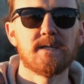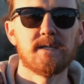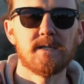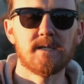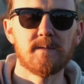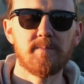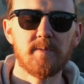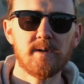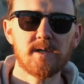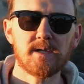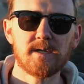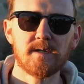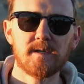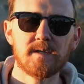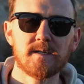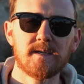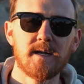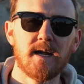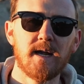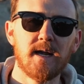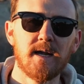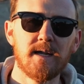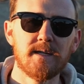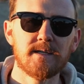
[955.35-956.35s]
suspension
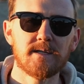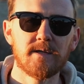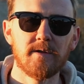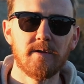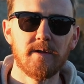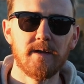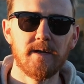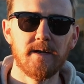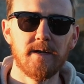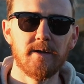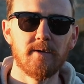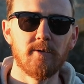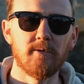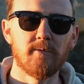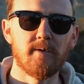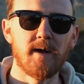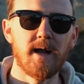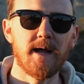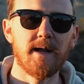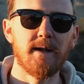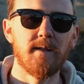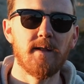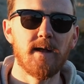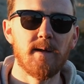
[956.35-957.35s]
design so that it'll
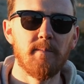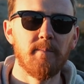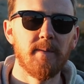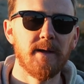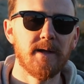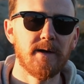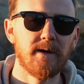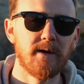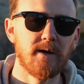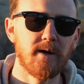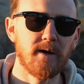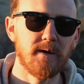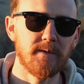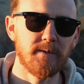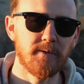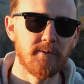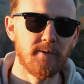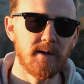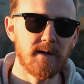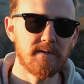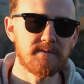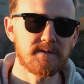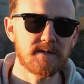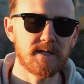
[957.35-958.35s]
ride a lot better on the
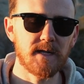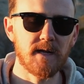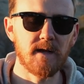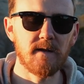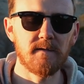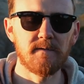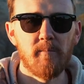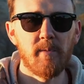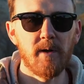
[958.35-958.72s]
rough stuff.